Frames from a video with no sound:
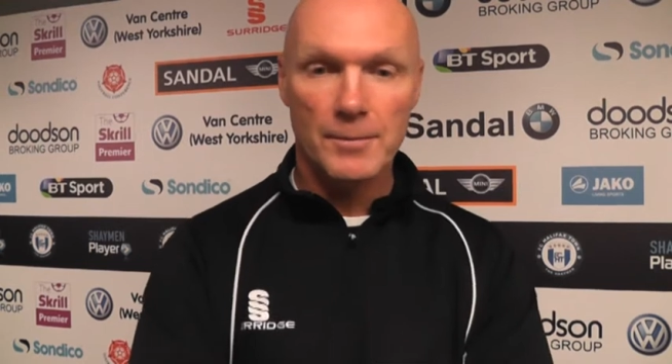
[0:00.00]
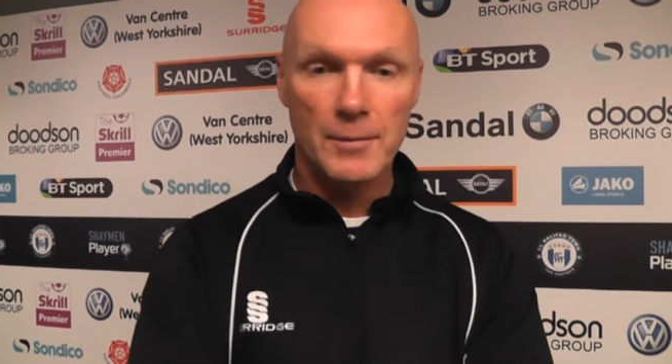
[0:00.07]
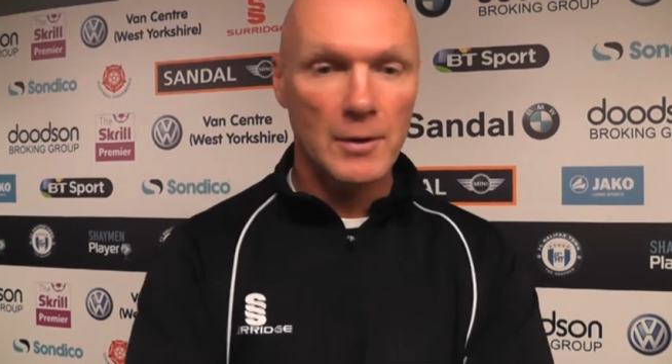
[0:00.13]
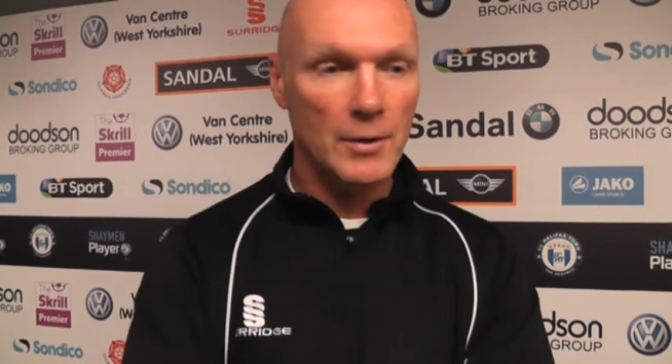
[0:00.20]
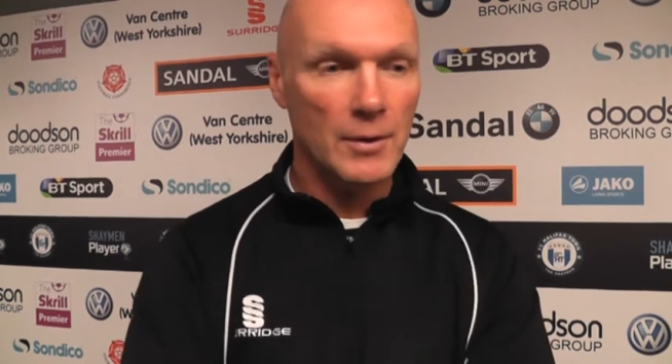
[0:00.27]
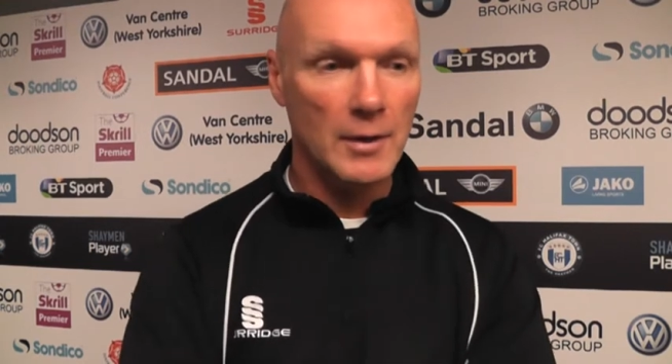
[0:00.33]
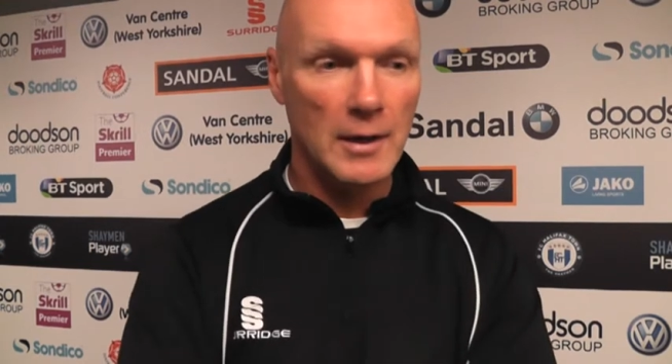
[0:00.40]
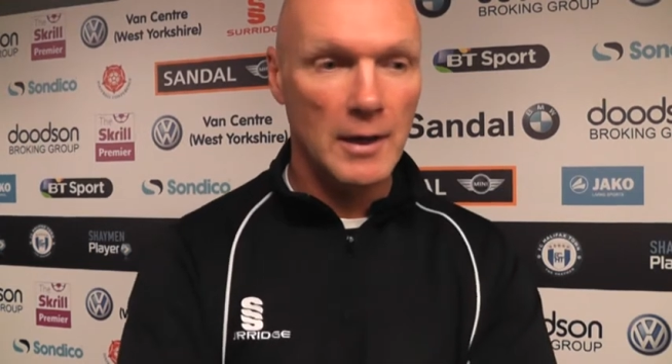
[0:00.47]
you
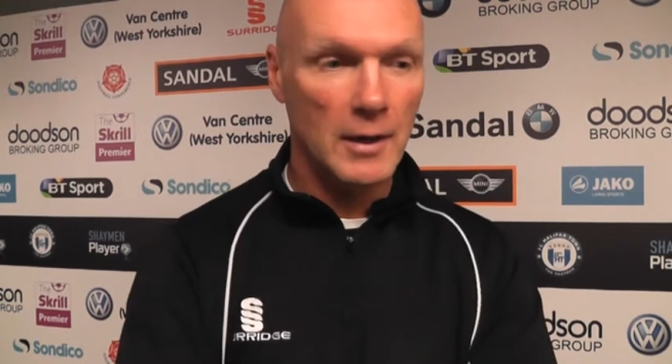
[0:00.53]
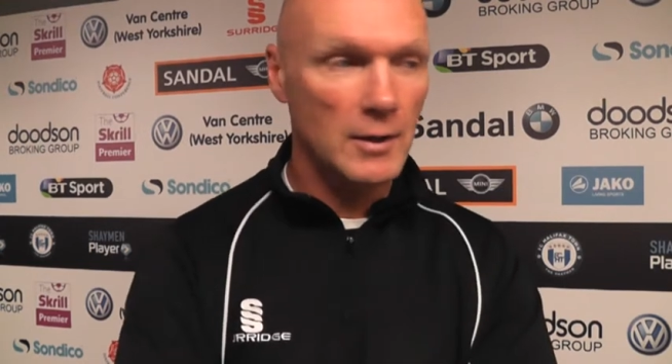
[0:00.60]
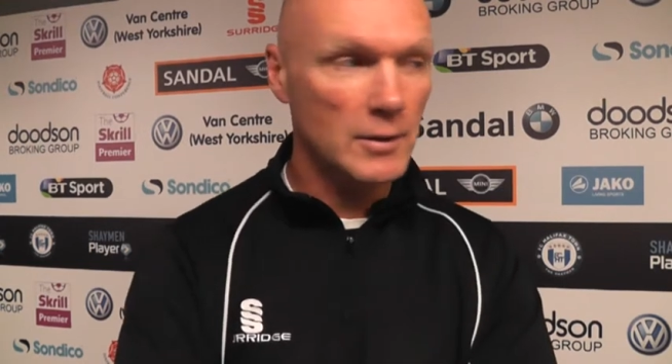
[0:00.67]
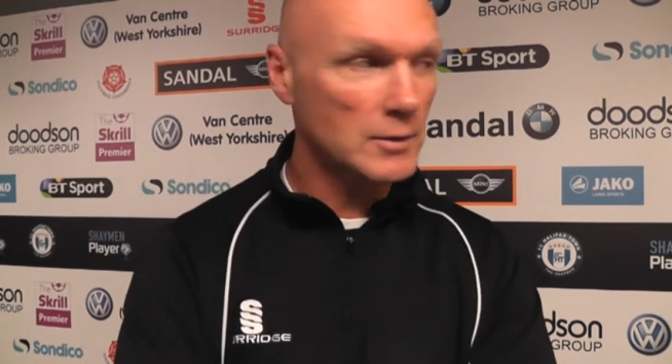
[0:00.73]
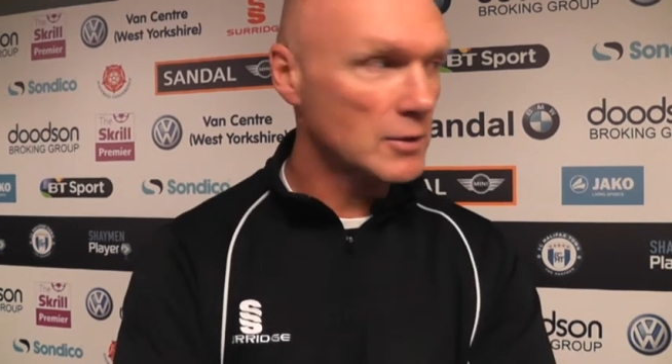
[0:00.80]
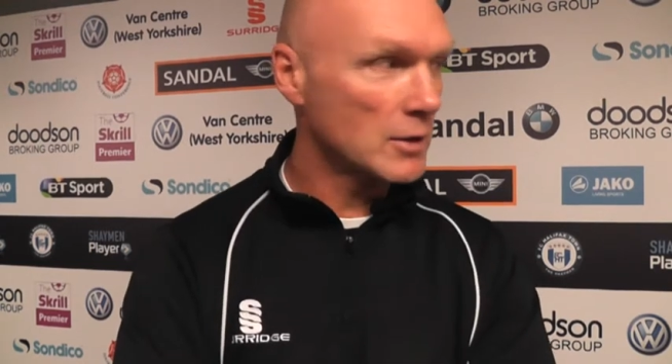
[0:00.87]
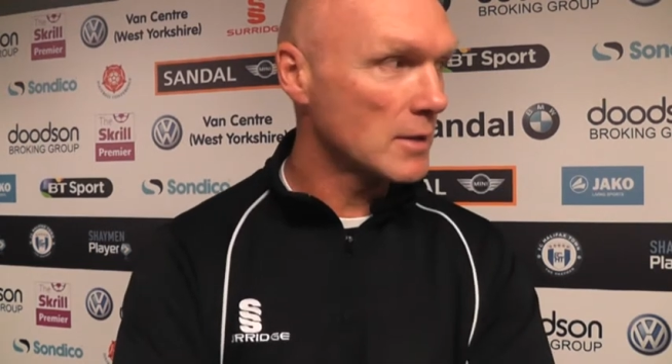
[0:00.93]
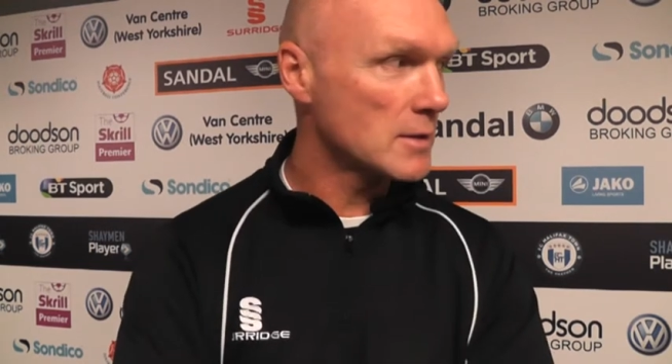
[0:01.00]
know,
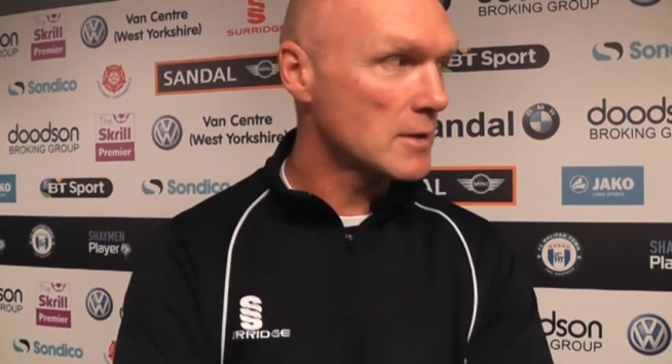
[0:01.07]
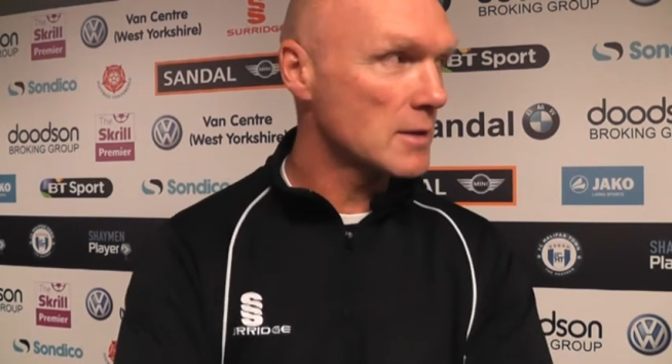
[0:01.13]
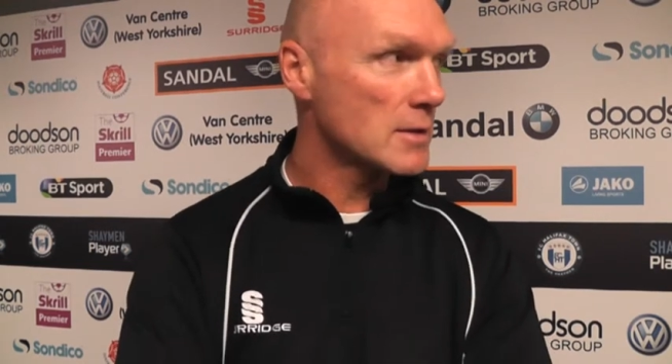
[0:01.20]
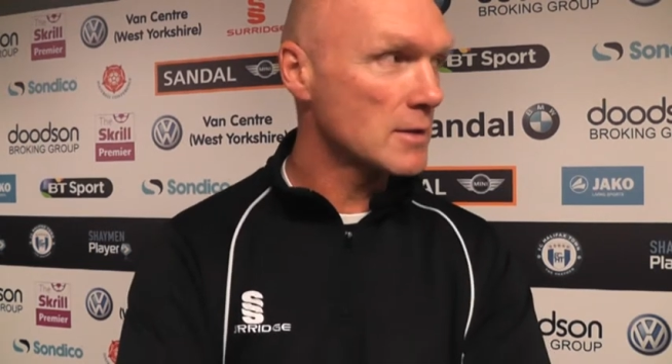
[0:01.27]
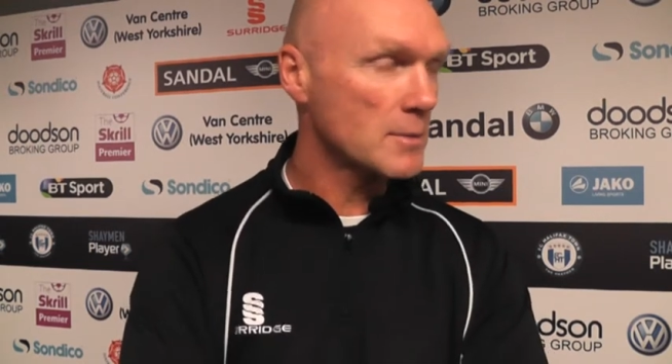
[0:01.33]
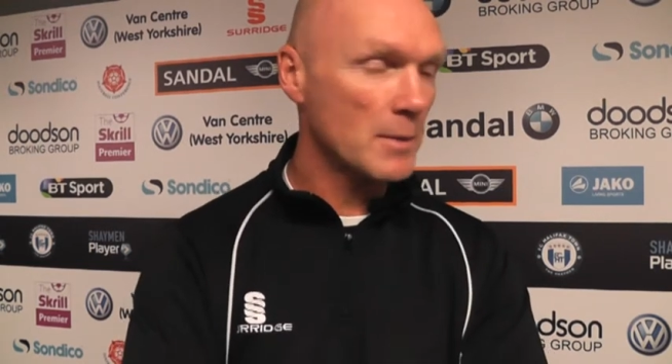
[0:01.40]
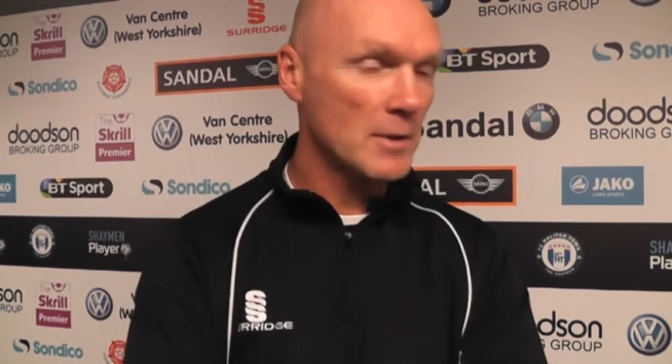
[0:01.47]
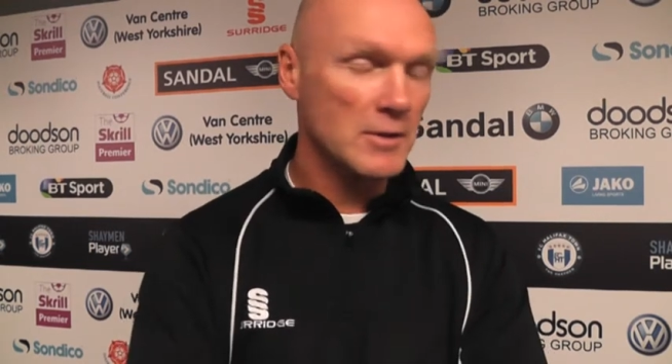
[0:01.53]
clear-cut
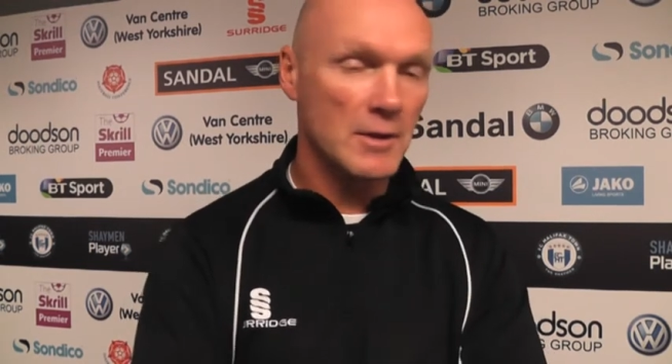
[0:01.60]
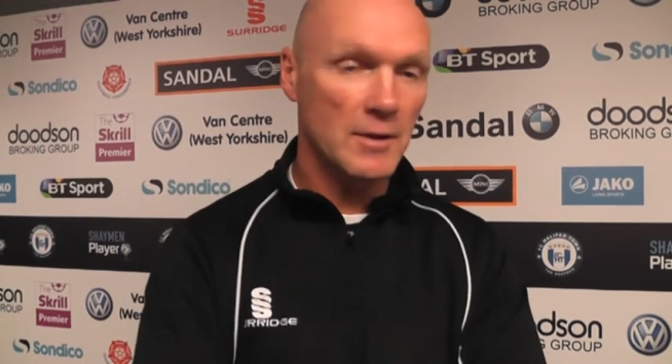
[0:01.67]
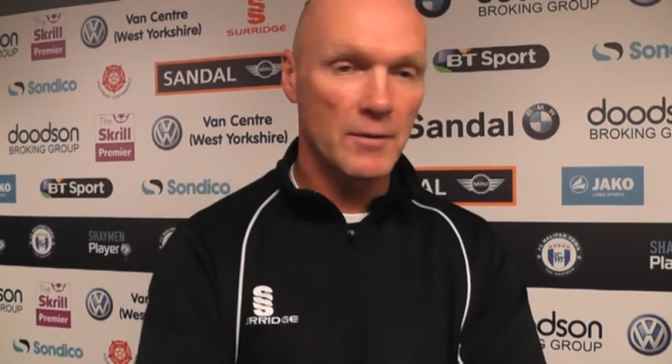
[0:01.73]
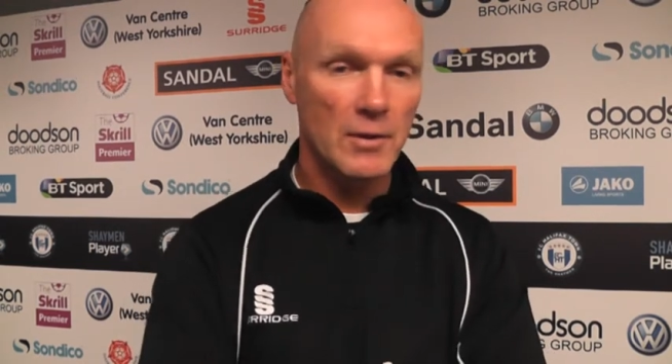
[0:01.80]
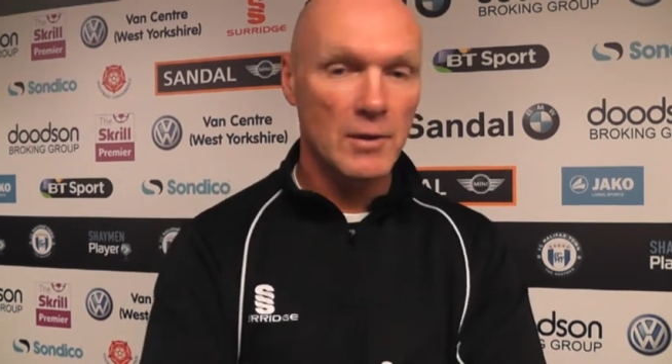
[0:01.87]
chances, especially in the